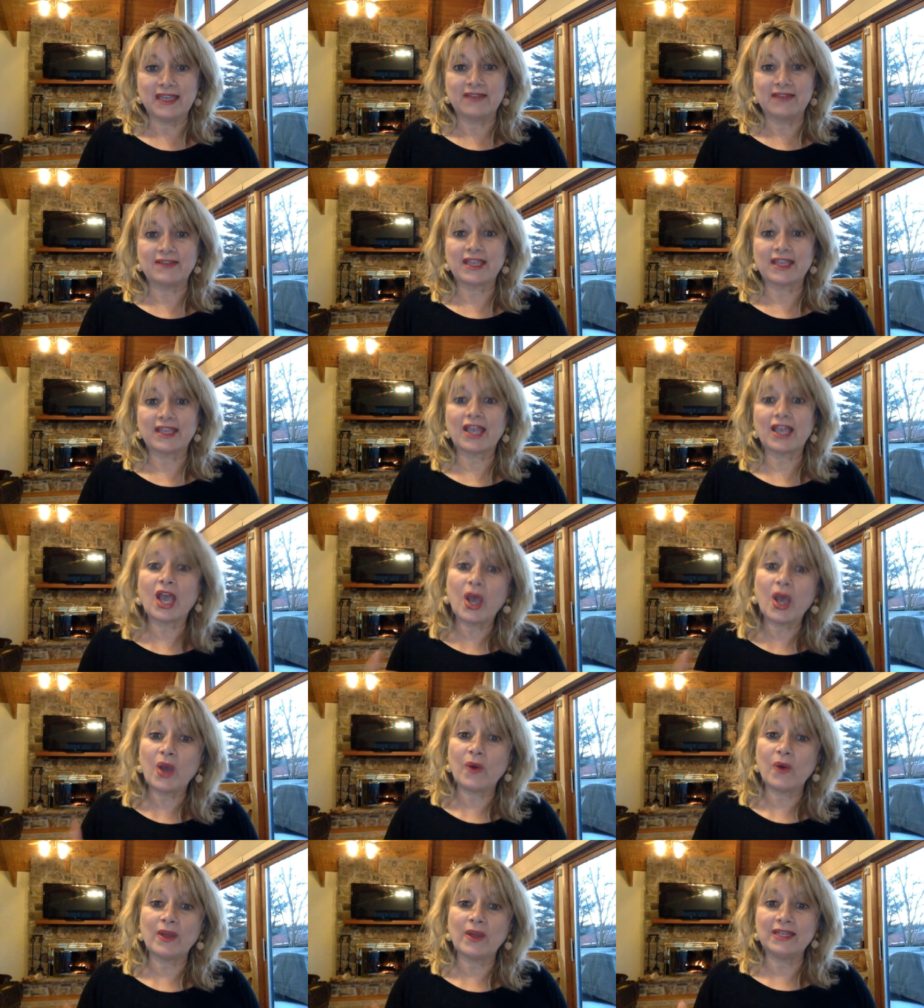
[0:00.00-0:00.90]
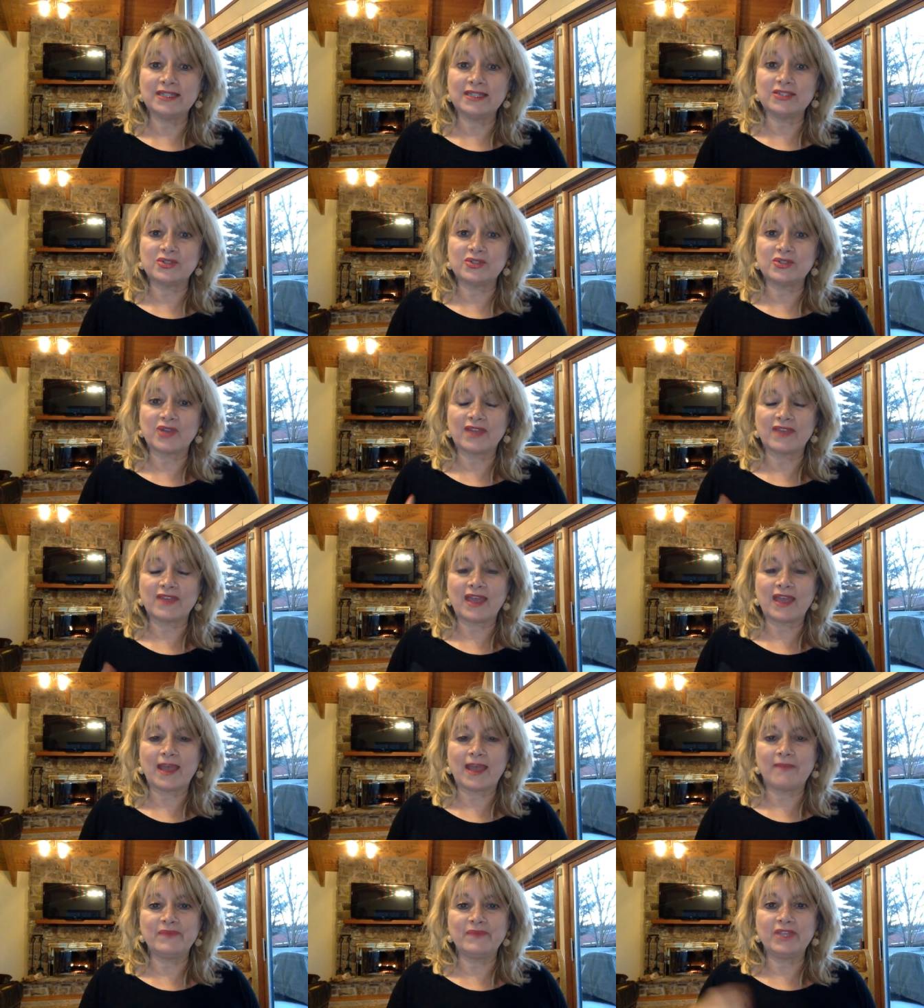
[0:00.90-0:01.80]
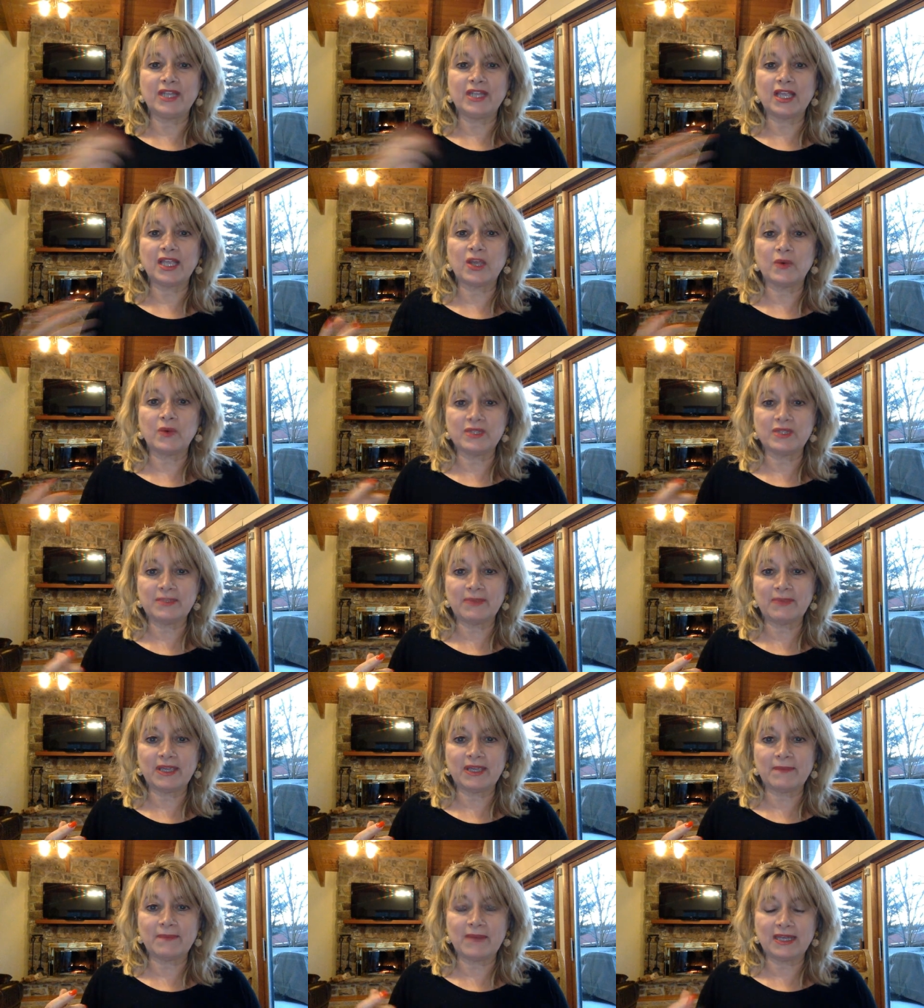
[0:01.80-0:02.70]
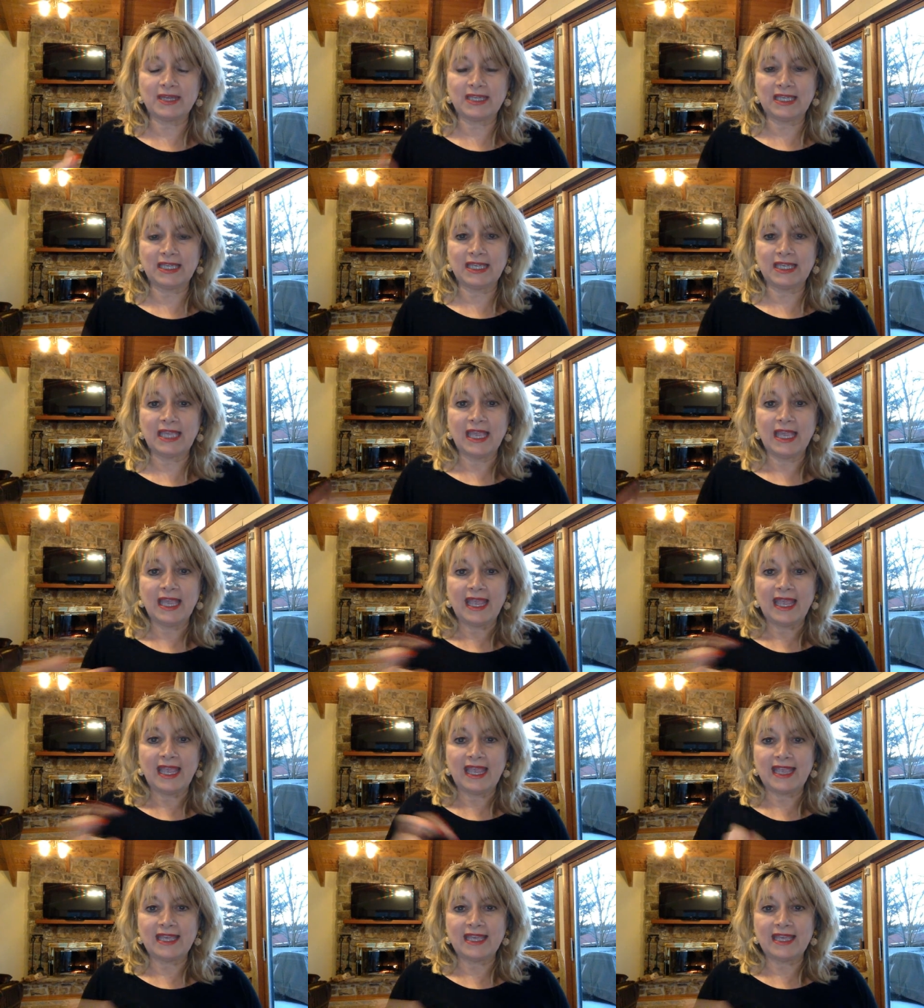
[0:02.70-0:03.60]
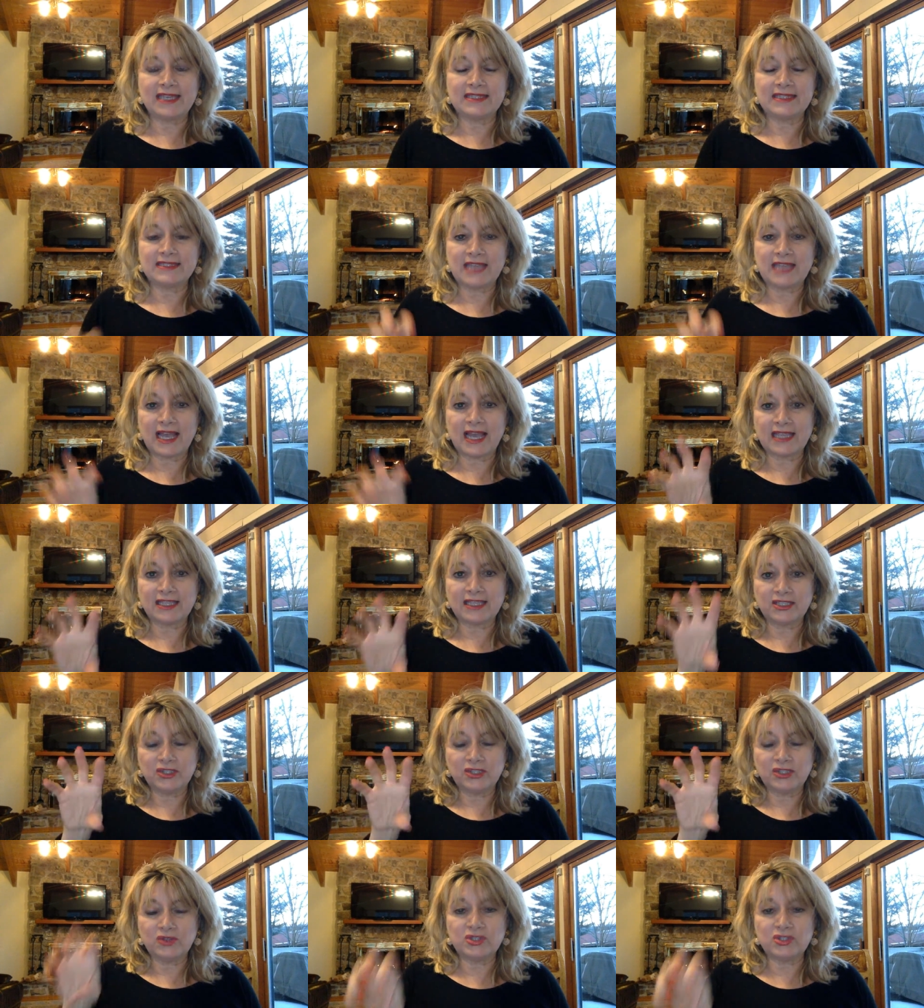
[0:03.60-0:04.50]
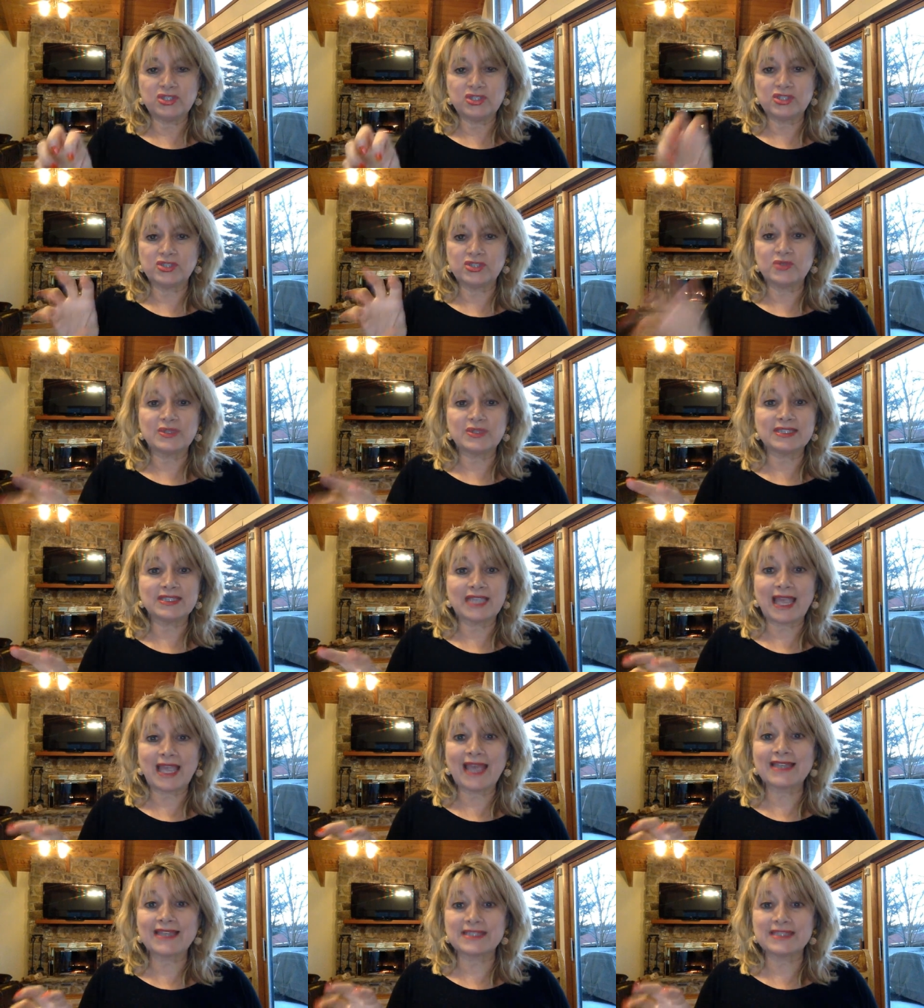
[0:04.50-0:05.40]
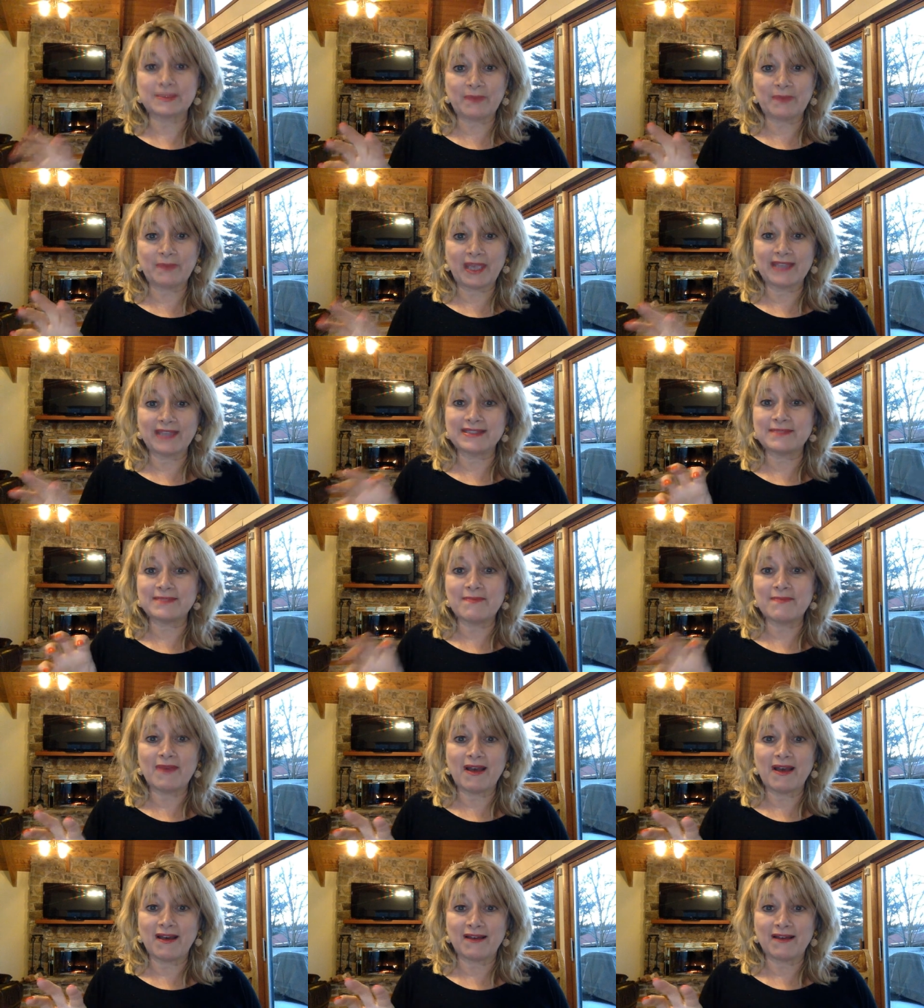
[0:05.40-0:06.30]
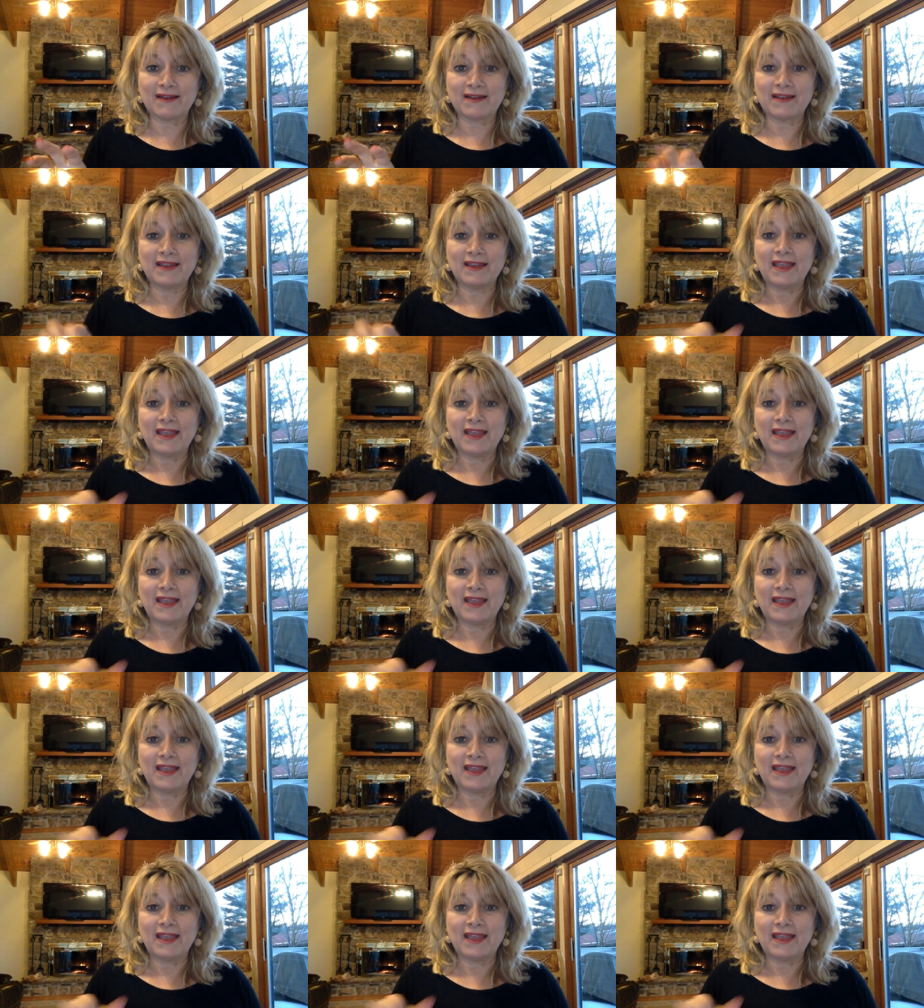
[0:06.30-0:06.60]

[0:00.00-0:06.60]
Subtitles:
And like, oh, I need to try that. And then I go into PicMonkey, and you could just do a text-based mug,